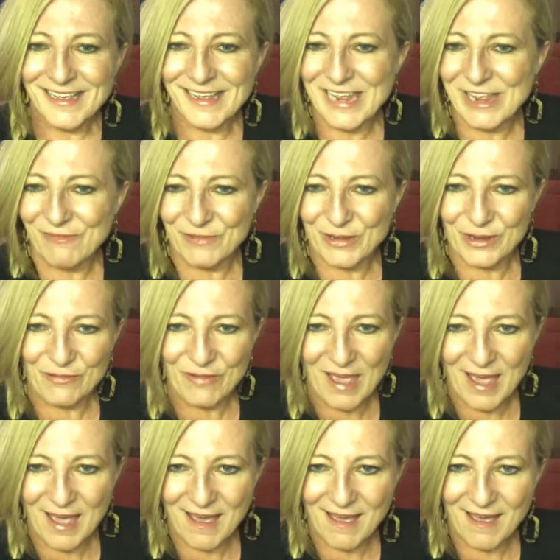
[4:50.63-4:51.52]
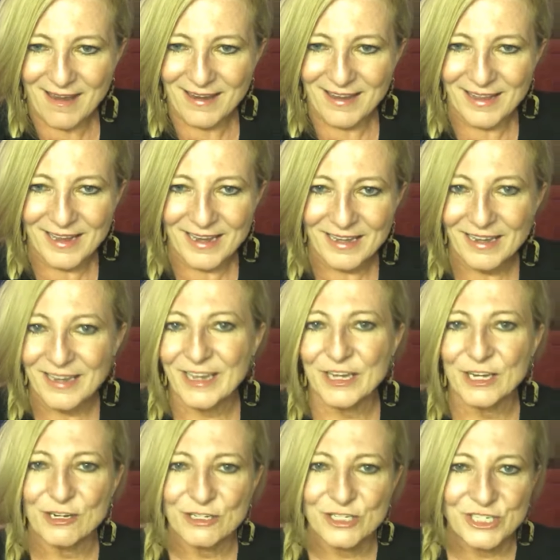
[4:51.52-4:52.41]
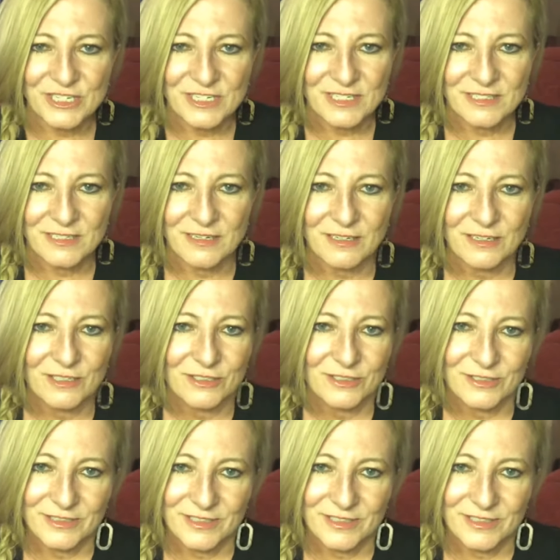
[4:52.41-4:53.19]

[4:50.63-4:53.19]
if you've had an energy sucker,